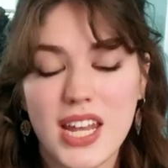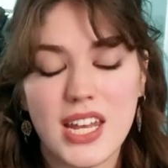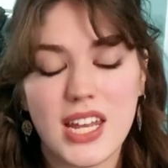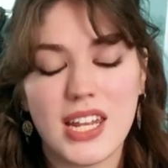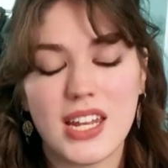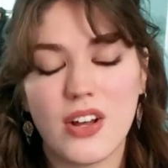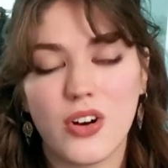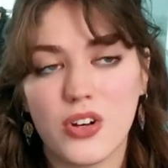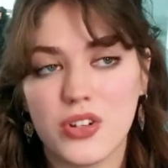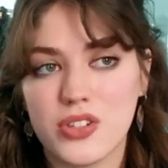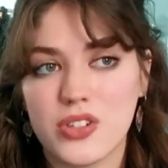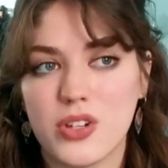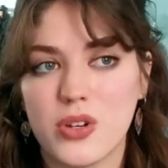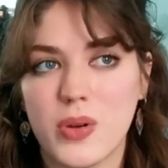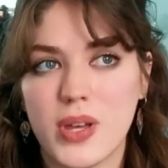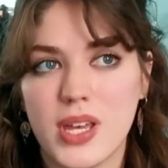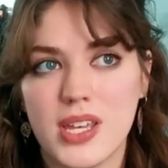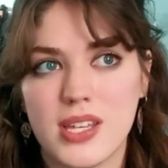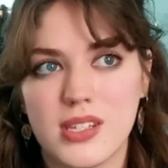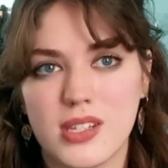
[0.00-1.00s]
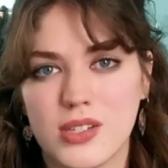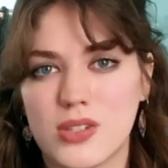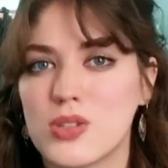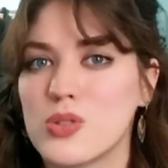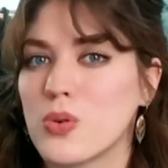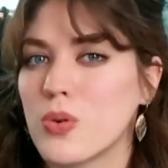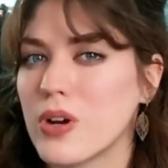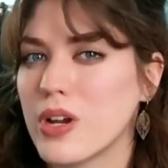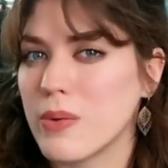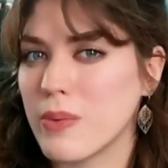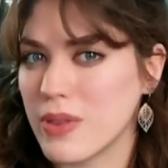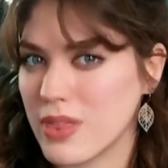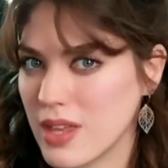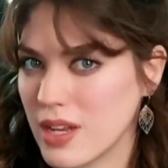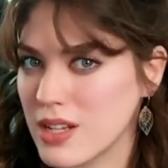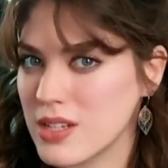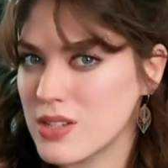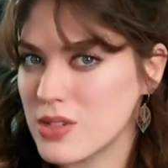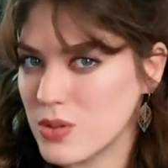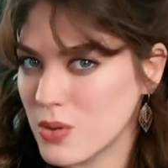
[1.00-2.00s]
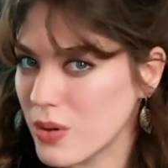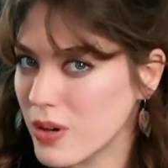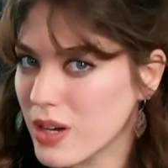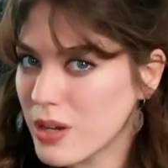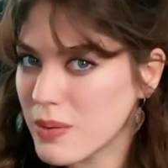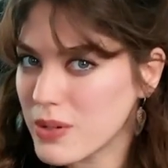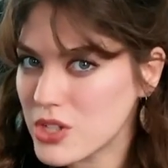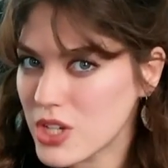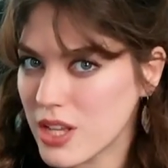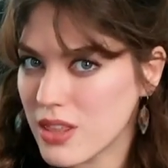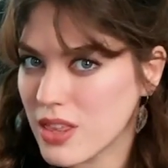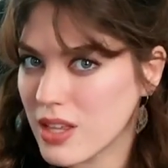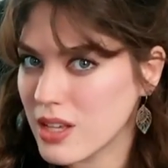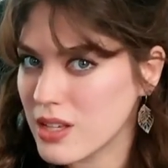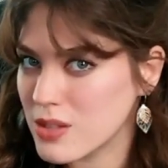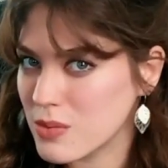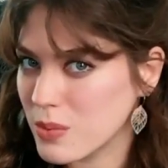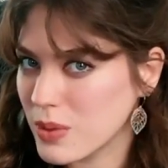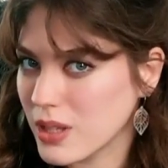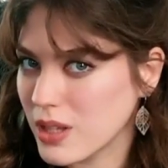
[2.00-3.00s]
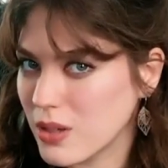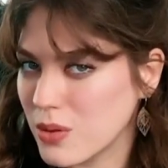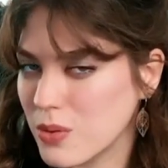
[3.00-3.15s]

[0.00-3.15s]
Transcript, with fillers: And it also is a story within a story, which I think is really